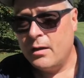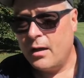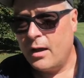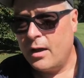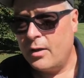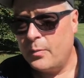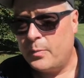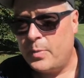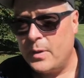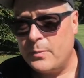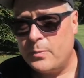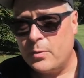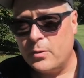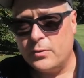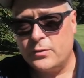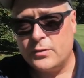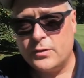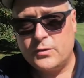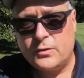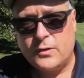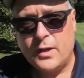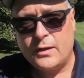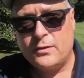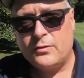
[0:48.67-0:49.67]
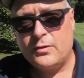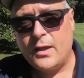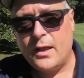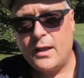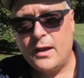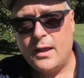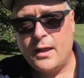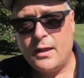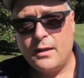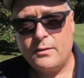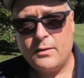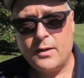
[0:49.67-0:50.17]
Other people just takes that,
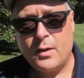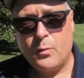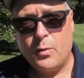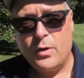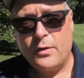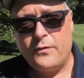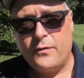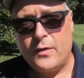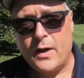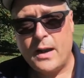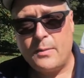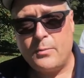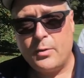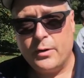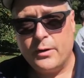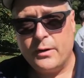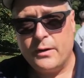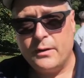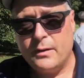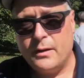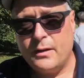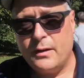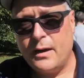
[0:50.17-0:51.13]
uh, that one fiber